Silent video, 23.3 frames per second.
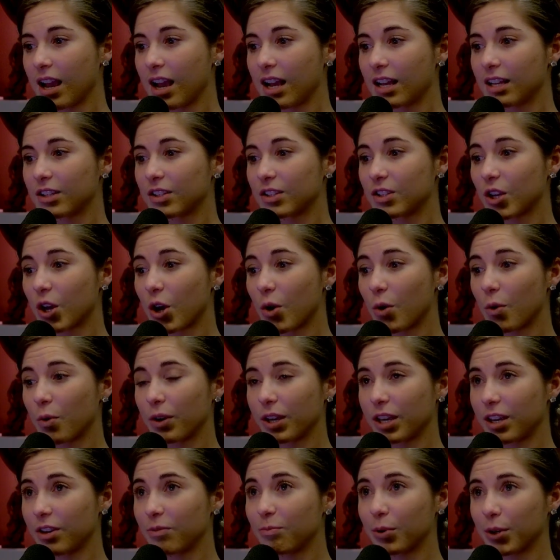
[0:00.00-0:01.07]
So it,
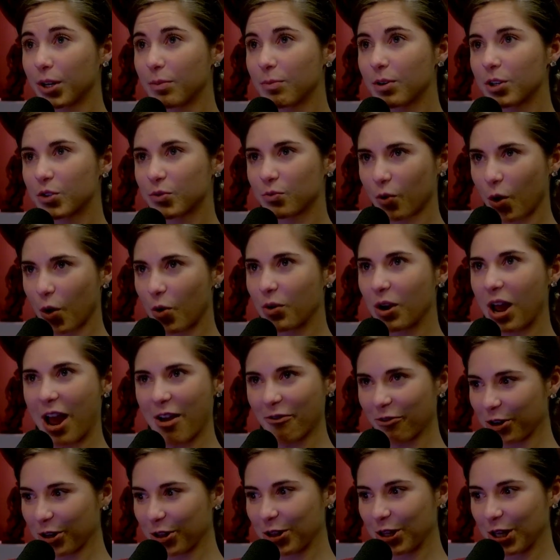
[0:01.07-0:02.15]
he pretty much wrote
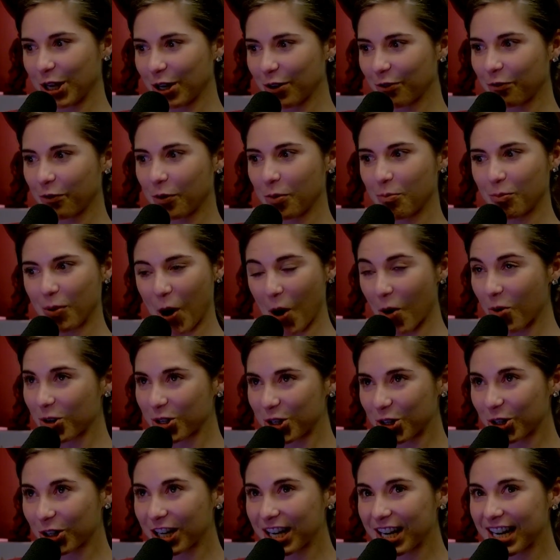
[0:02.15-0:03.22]
everything from
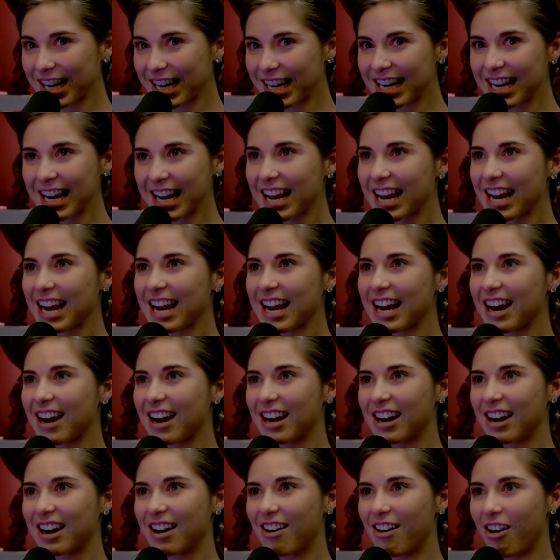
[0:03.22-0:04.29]
poetry. Yep.
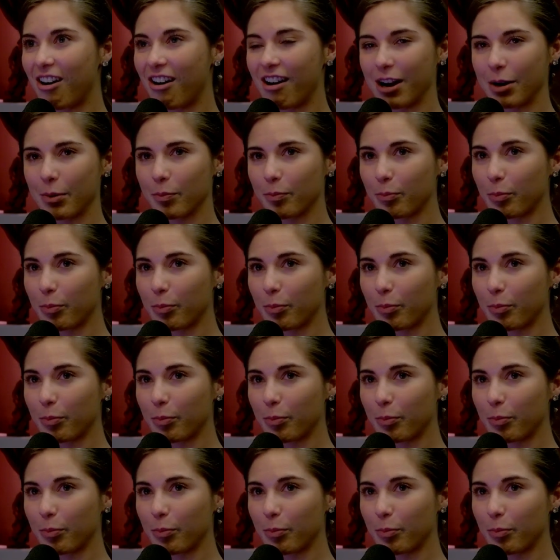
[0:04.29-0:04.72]
On